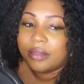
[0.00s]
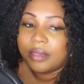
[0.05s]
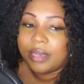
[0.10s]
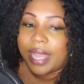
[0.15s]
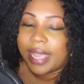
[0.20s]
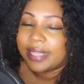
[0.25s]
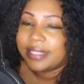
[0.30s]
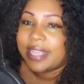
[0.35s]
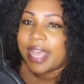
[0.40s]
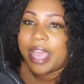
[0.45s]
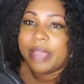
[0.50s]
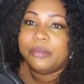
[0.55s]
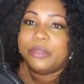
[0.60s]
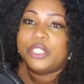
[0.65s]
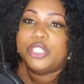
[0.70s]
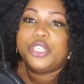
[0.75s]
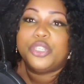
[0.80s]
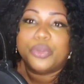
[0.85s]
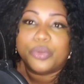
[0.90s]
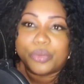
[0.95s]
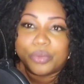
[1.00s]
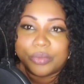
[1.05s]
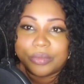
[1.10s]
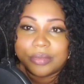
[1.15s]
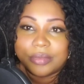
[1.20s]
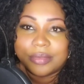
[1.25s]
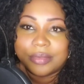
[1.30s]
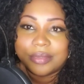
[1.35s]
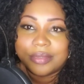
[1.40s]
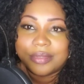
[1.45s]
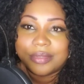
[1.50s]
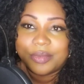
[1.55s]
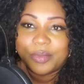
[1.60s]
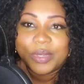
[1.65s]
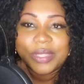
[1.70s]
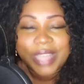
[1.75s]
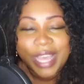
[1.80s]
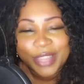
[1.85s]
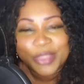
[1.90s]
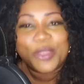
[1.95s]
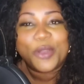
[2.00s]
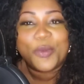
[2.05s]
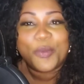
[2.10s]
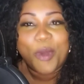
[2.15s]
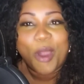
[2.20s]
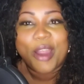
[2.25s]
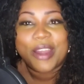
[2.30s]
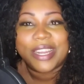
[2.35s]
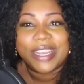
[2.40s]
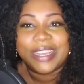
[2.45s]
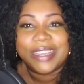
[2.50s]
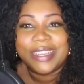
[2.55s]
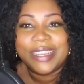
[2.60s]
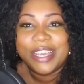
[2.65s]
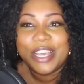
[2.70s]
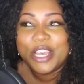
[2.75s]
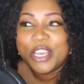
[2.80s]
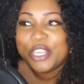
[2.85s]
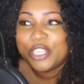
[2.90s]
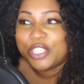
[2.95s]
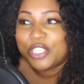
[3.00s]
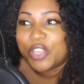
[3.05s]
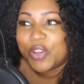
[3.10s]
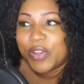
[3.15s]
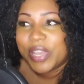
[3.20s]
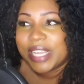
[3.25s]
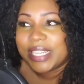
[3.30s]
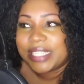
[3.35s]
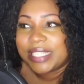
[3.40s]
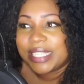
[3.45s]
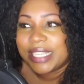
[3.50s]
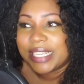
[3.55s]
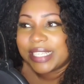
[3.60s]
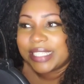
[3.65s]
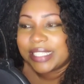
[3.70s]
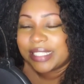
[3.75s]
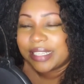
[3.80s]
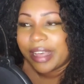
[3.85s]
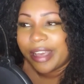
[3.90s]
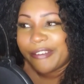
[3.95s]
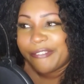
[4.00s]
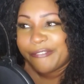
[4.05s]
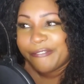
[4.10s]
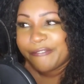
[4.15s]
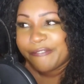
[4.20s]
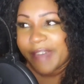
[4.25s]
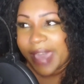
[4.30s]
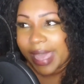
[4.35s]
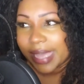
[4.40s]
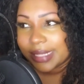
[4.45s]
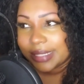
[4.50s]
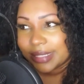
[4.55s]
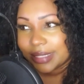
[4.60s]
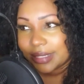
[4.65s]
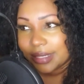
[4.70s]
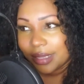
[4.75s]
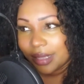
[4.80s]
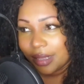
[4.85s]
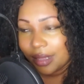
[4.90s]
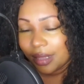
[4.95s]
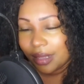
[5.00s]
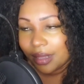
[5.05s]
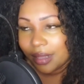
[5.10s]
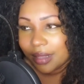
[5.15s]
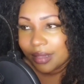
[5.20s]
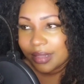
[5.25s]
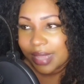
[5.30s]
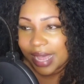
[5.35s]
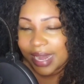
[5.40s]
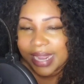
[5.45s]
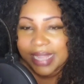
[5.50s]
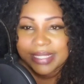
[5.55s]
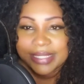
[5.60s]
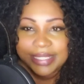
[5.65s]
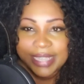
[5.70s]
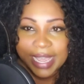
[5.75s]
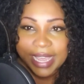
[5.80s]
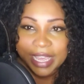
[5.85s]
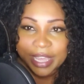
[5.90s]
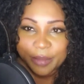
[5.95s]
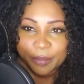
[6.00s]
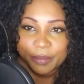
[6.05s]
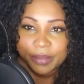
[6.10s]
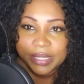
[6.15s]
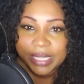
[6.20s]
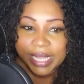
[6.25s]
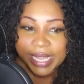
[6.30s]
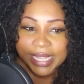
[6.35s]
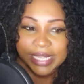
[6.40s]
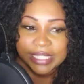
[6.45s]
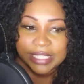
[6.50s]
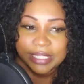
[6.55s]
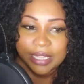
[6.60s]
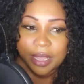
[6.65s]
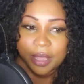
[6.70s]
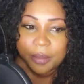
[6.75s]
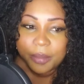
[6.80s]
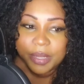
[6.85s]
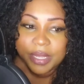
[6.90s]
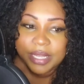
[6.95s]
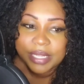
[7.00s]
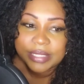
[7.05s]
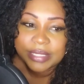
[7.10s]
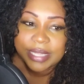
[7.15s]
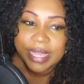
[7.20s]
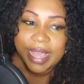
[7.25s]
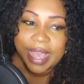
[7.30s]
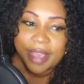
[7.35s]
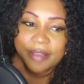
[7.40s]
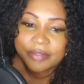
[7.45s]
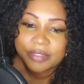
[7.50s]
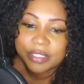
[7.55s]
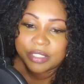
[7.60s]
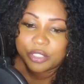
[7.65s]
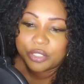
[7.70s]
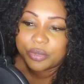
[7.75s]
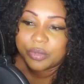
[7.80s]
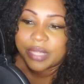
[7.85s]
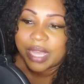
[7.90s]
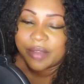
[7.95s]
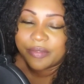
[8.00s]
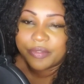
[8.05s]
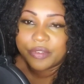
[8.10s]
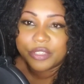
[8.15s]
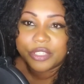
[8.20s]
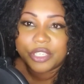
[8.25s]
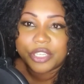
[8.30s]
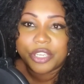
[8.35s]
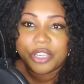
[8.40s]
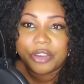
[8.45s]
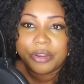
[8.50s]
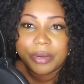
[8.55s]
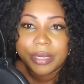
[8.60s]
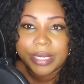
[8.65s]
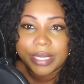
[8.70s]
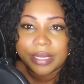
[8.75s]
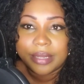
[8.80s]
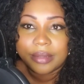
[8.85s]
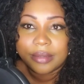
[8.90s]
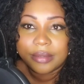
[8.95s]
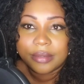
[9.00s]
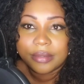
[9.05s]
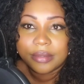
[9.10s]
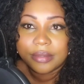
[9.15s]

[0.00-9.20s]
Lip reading: like times 2 with that third party. So it's this effect that has taken place because they have to do that for security.